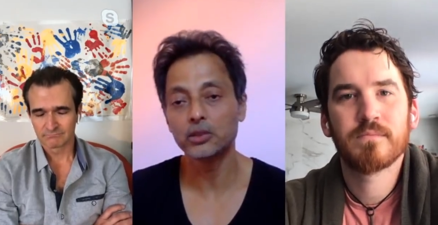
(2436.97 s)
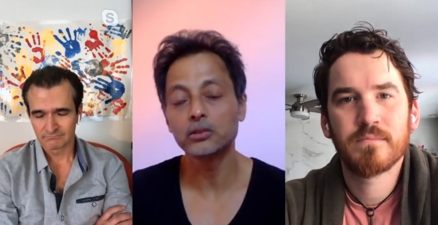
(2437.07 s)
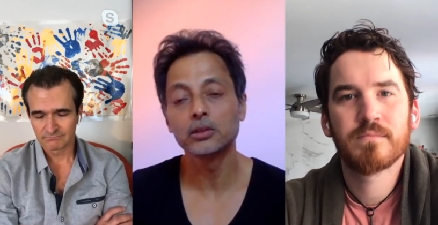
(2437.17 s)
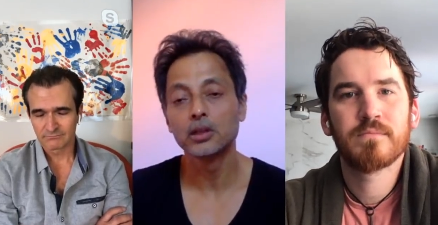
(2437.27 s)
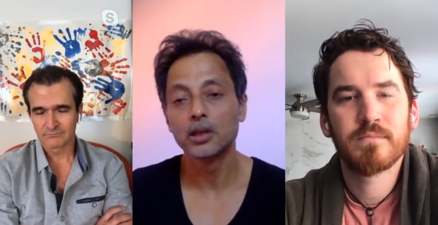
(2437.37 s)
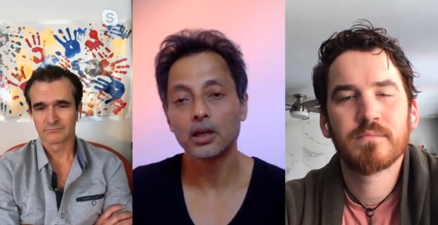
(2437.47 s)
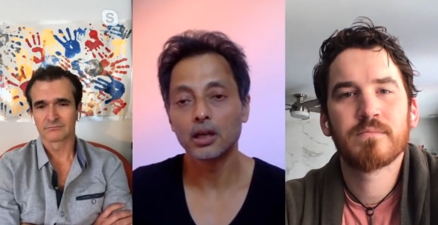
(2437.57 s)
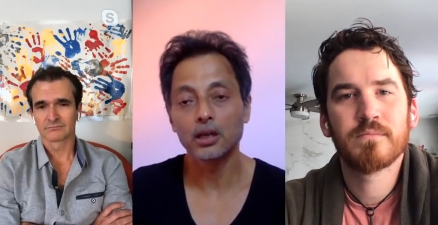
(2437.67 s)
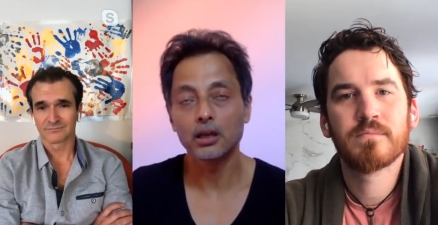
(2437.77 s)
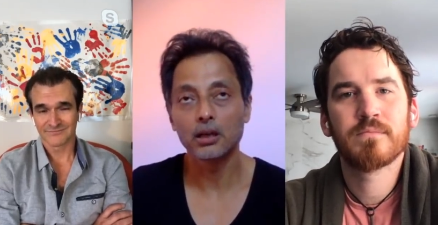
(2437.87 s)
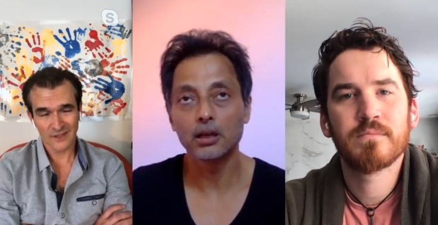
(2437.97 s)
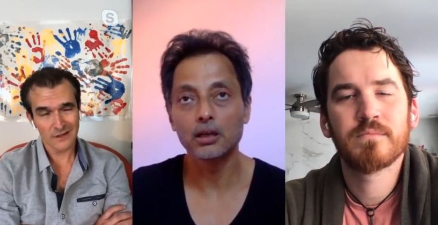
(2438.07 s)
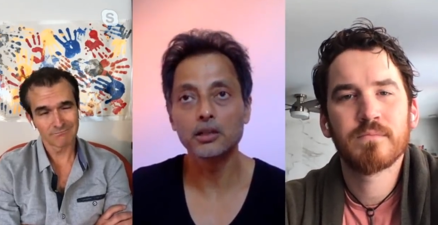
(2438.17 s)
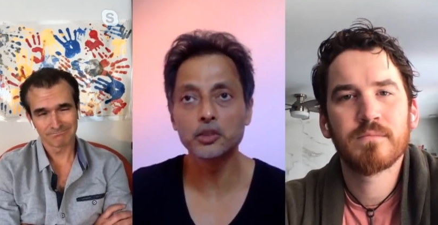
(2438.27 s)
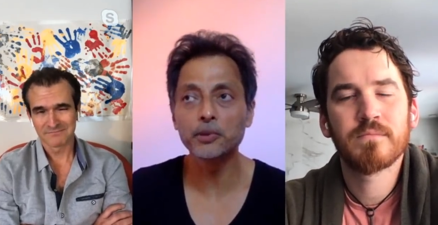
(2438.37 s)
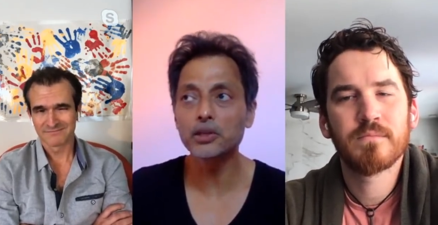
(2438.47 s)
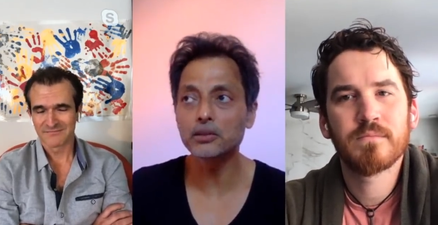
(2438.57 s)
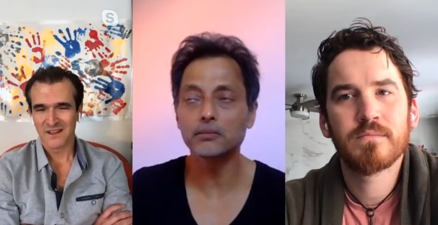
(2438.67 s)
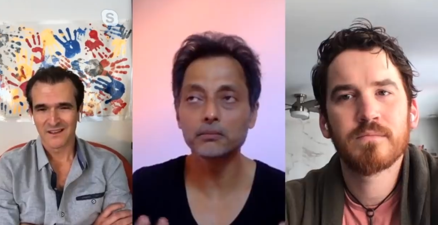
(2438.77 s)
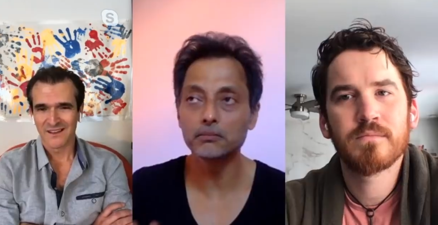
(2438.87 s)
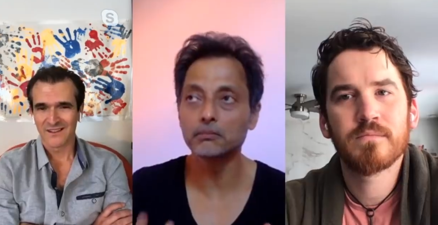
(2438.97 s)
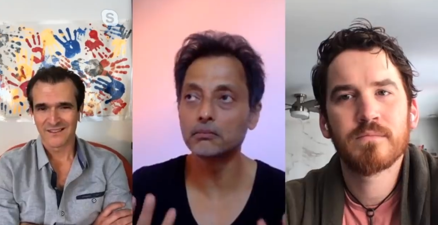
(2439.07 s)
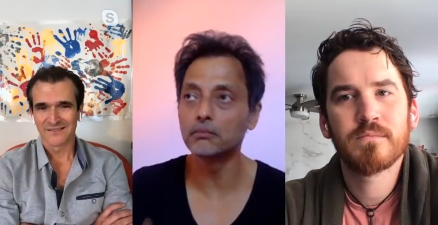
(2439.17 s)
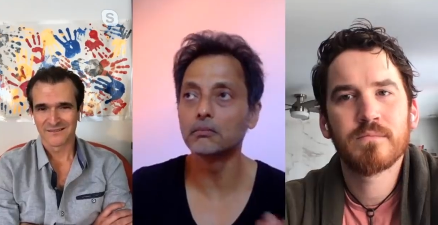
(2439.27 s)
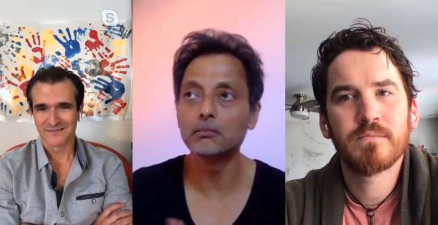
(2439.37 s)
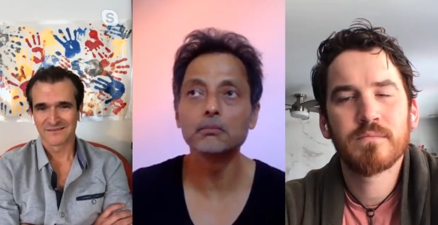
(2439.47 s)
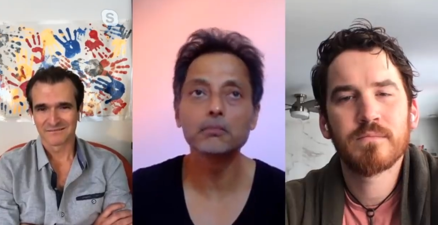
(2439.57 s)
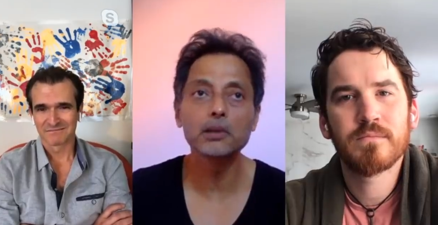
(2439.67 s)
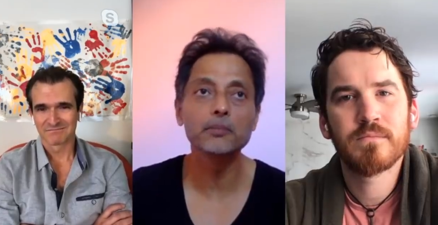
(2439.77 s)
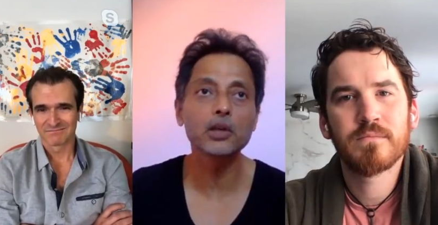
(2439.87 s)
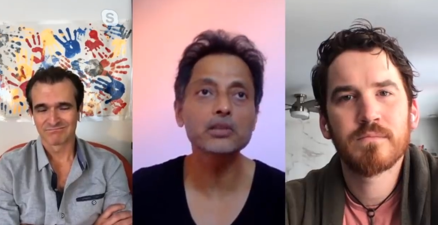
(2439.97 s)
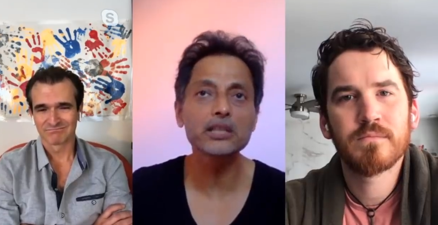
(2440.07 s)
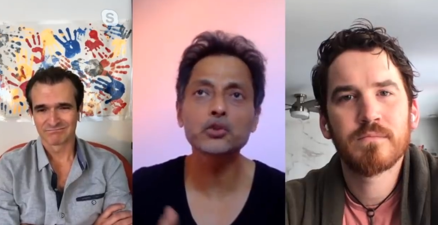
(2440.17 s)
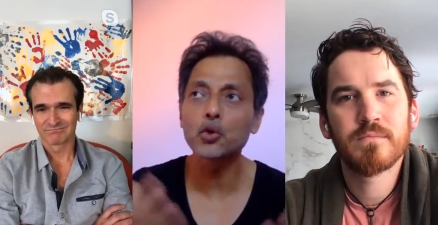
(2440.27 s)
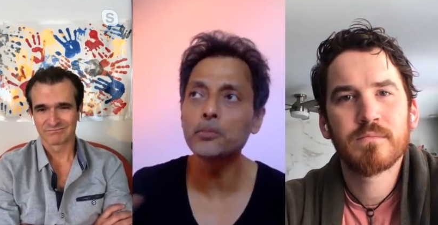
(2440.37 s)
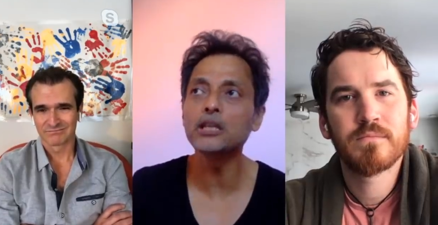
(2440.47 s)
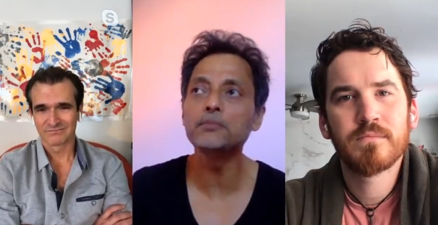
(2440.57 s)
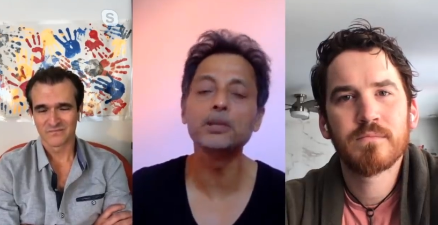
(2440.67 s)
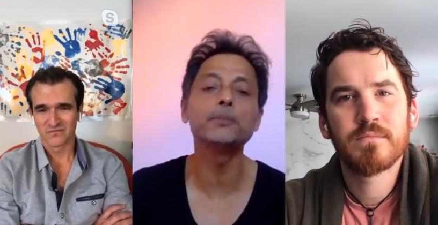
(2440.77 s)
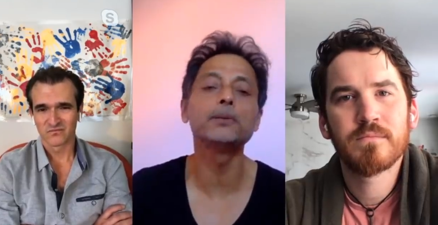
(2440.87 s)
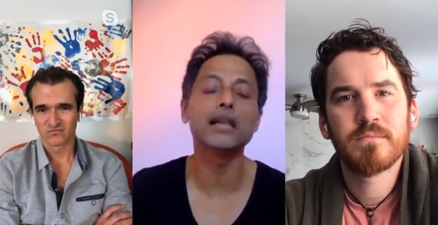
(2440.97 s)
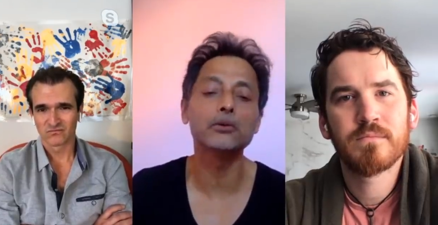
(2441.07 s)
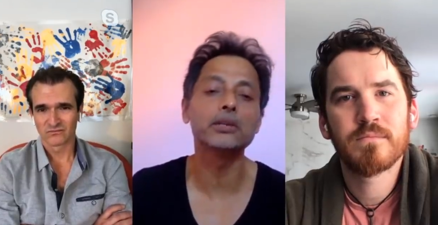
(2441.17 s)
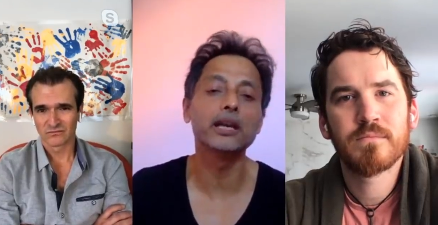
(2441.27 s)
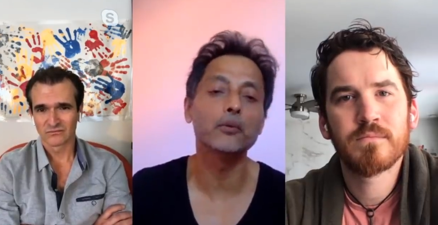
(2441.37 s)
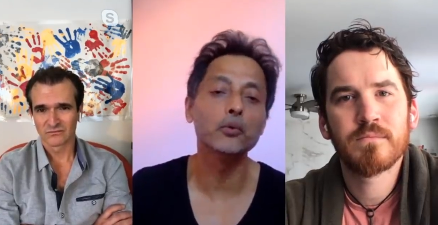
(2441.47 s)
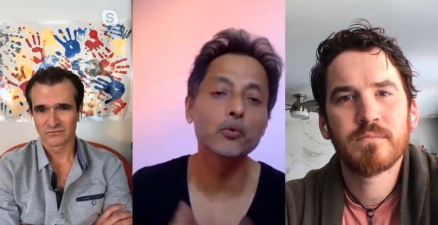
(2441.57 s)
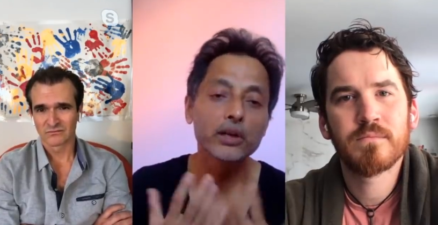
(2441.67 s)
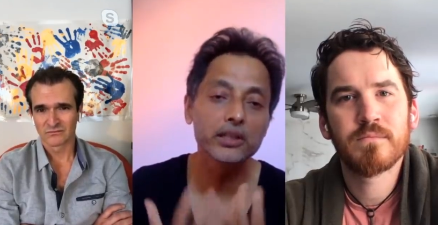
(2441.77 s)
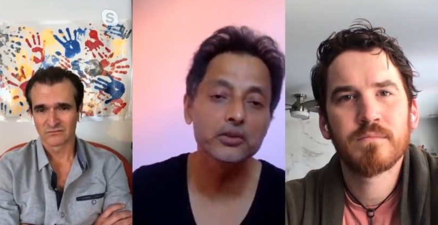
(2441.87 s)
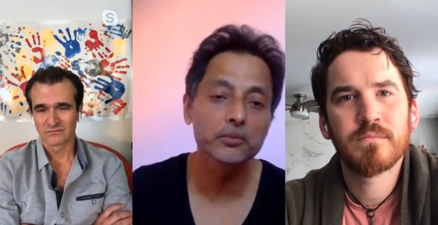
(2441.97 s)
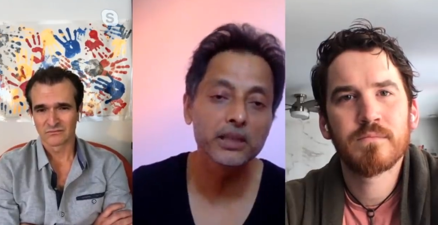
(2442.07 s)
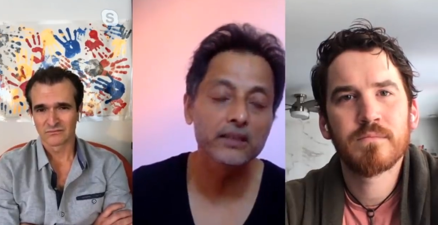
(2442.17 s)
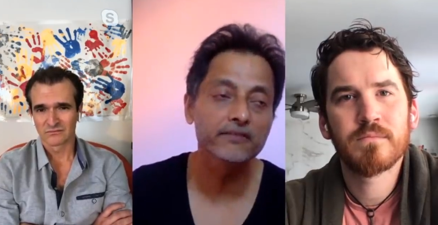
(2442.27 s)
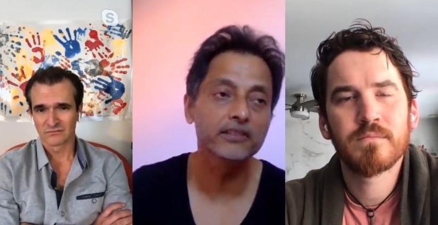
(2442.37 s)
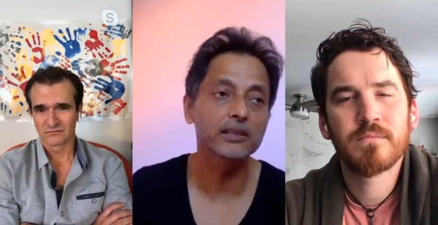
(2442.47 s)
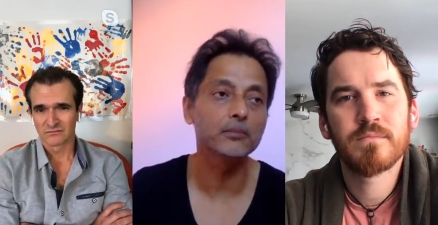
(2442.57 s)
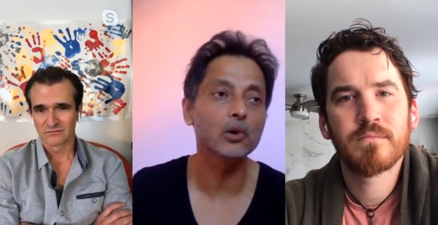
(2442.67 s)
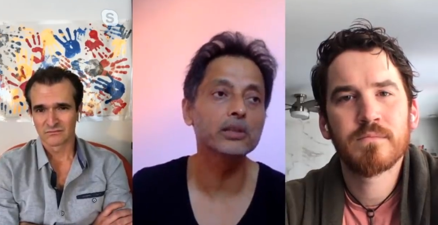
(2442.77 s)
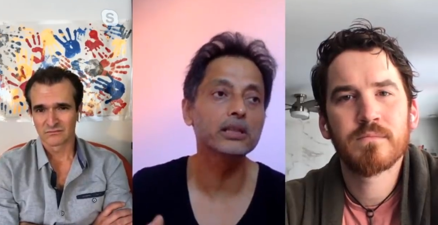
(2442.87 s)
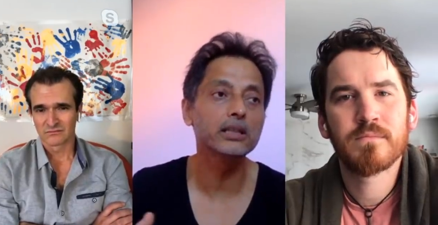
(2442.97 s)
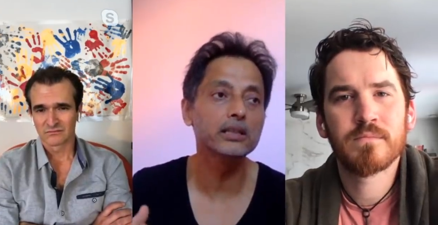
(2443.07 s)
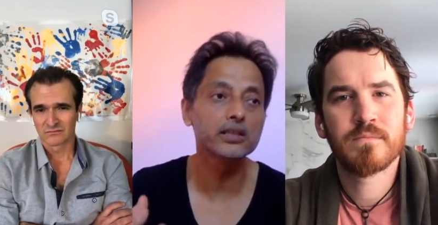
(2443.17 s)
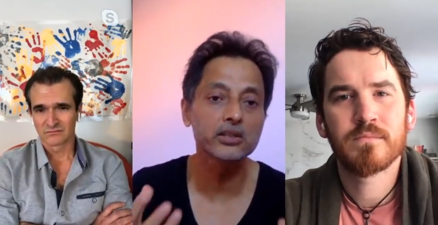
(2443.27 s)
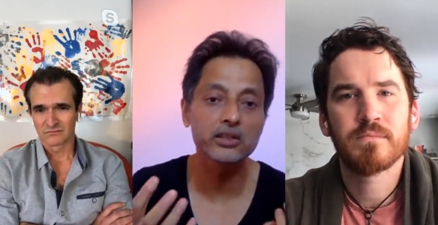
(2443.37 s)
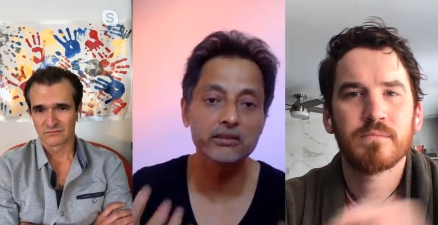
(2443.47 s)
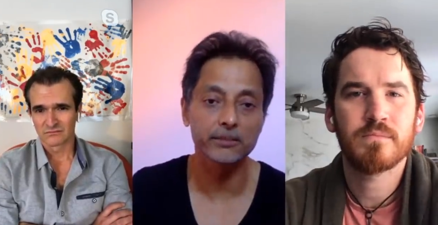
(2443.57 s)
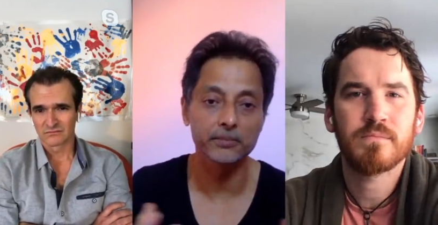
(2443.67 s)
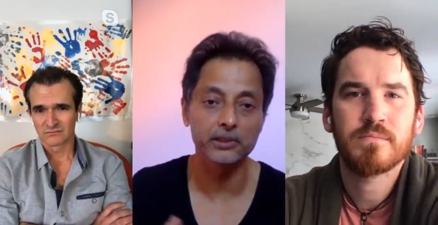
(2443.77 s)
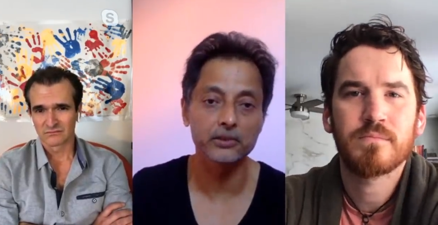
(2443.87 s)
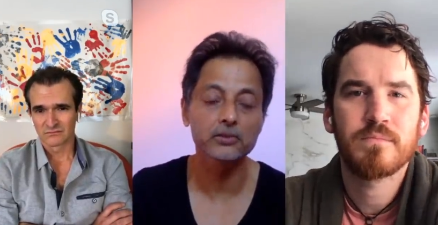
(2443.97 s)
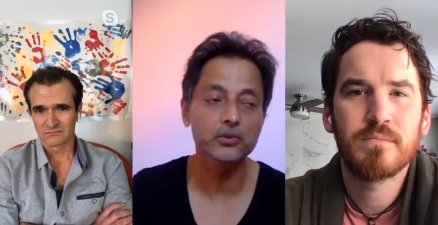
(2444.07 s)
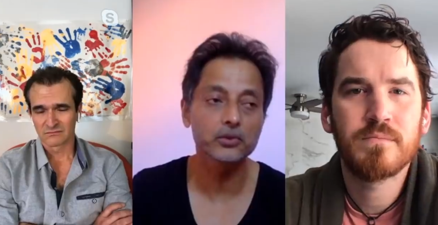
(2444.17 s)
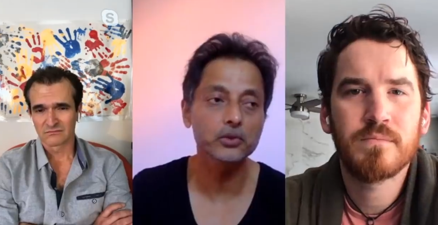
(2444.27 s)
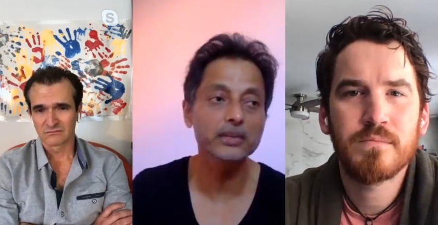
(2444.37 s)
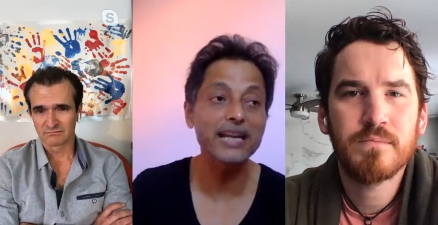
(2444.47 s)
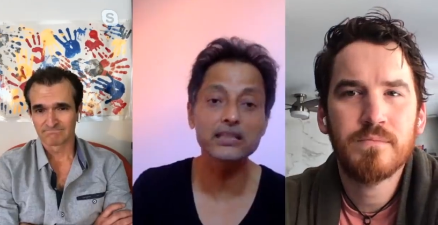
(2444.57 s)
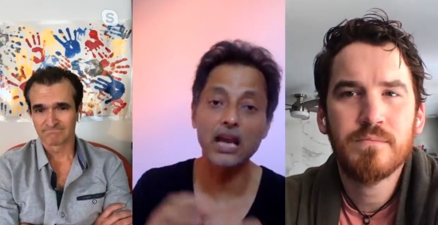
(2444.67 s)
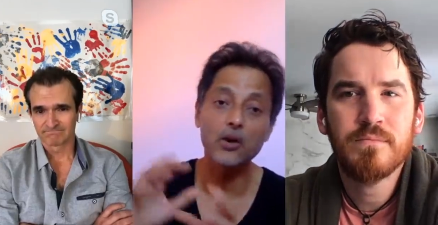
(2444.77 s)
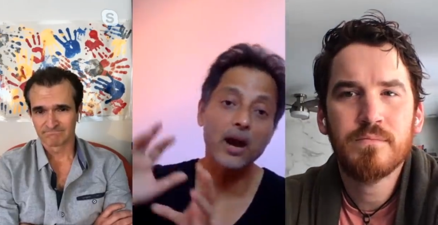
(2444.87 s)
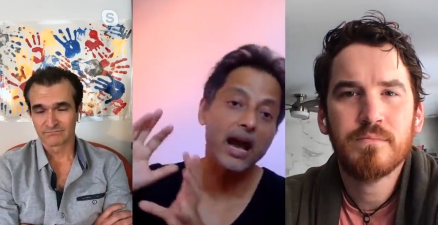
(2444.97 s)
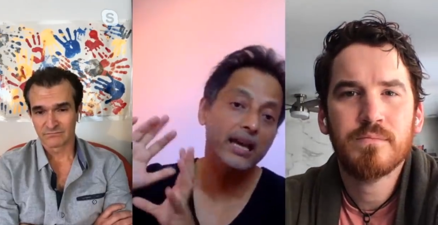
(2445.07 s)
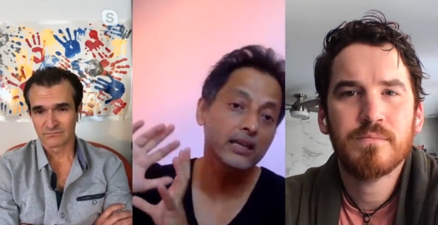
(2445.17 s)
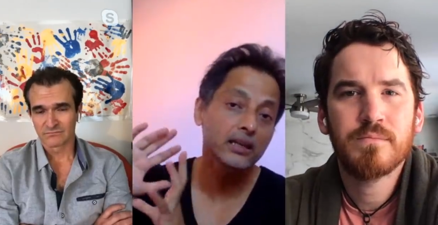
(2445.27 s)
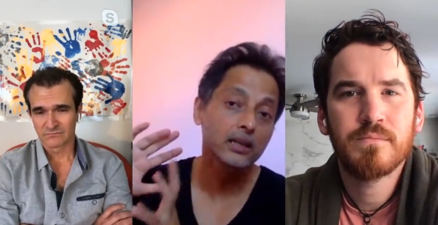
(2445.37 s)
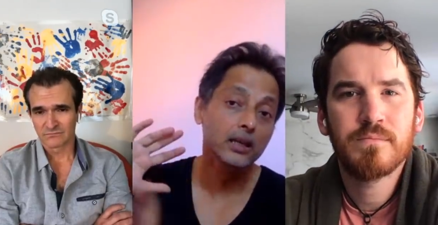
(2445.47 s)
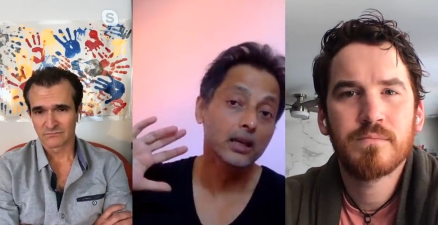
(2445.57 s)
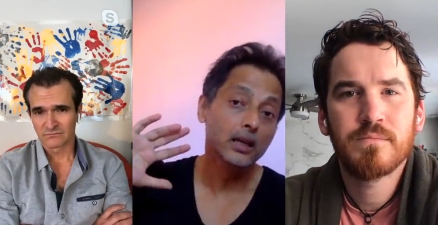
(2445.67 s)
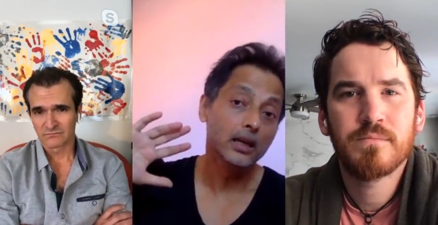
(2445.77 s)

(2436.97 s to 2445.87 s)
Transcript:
Speaker 1: Yeah. So, because there's so many people out there who are wanting to make a film. All they need is a script, So that's how I